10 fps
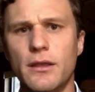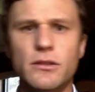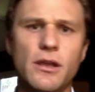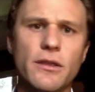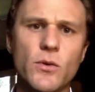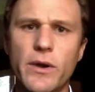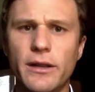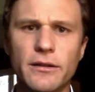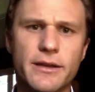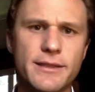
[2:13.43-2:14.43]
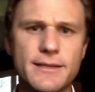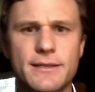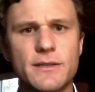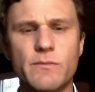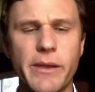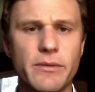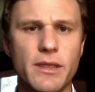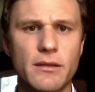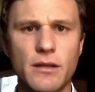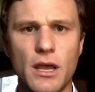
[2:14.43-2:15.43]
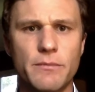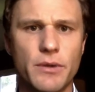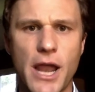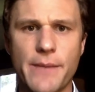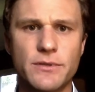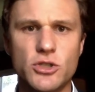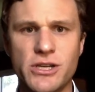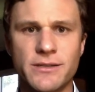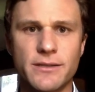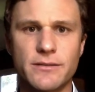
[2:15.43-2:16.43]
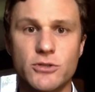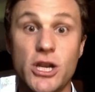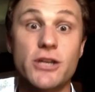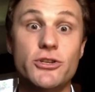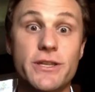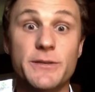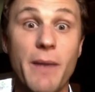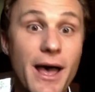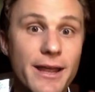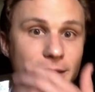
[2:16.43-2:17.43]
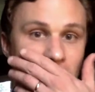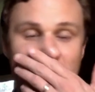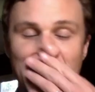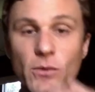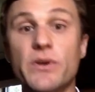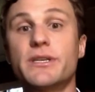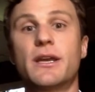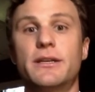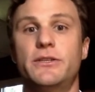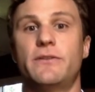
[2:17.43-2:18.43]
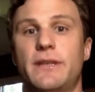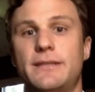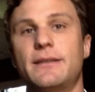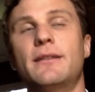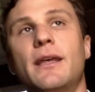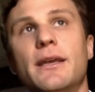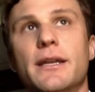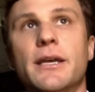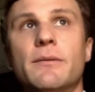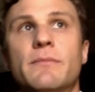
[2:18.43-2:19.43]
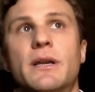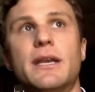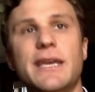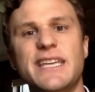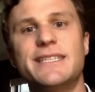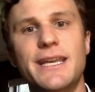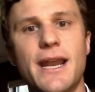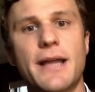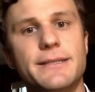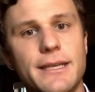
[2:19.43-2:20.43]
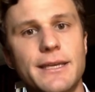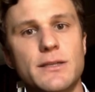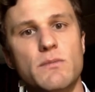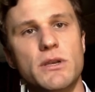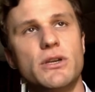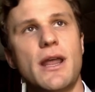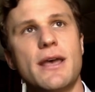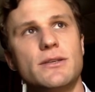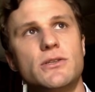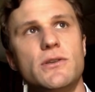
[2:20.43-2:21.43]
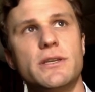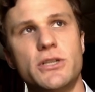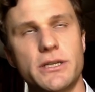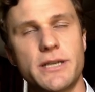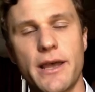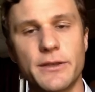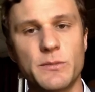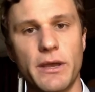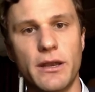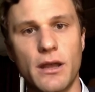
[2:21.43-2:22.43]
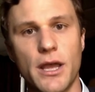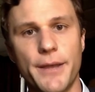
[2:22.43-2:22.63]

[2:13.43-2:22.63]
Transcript: The other way to look at this is maybe that perhaps Jesus changed his mind, that he wasn't going to do this, and that he did not see his mission as to the Gentiles, but